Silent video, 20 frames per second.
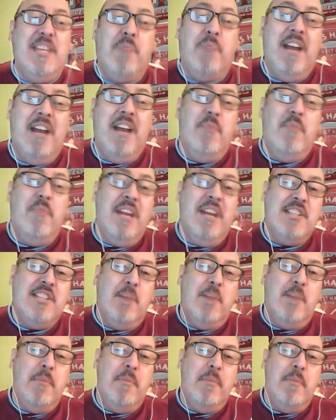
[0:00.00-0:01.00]
When I
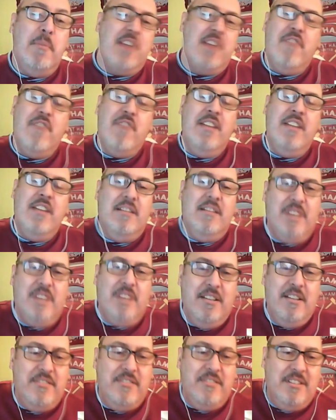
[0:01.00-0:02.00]
told my mates, I run
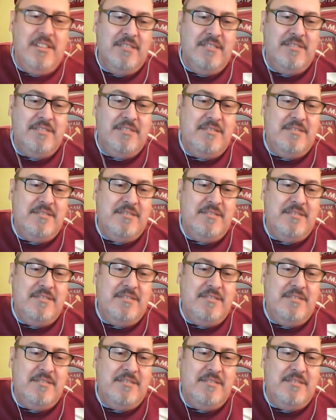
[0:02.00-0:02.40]
the